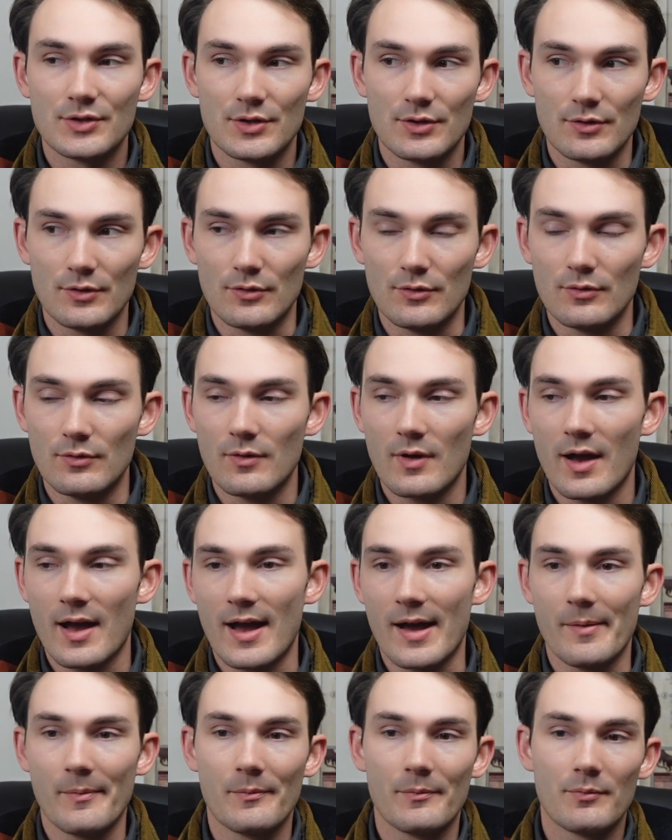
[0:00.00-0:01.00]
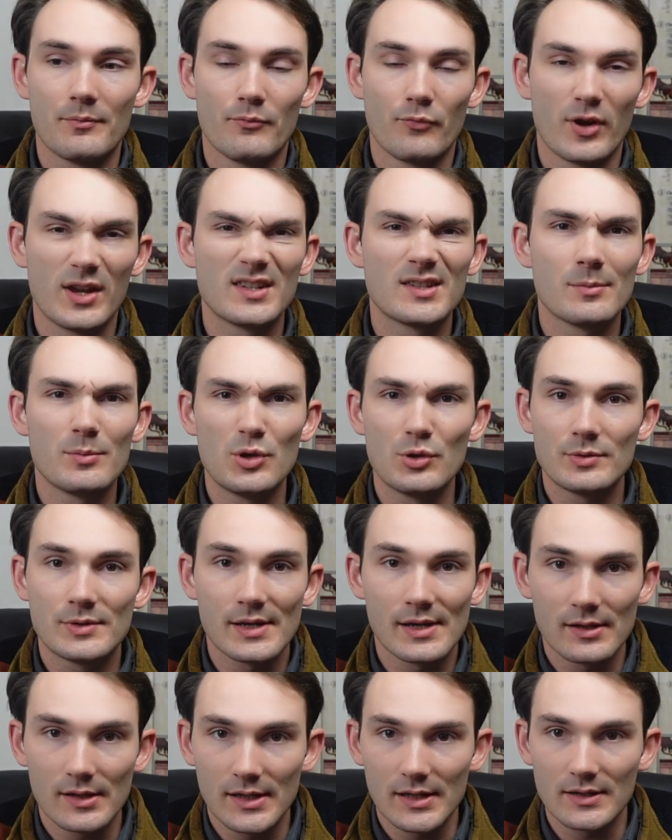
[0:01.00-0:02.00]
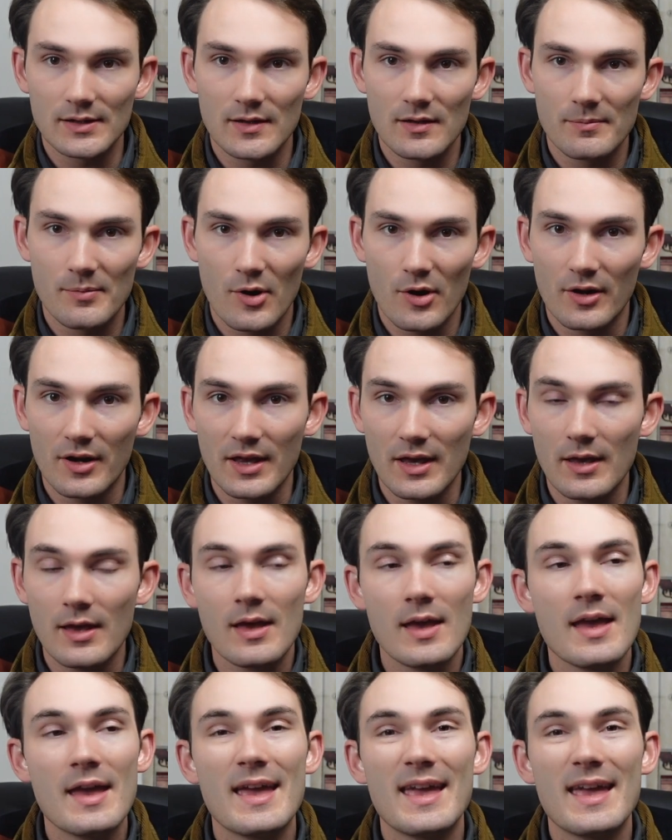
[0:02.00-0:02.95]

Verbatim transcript: to um, bring some utility to the party.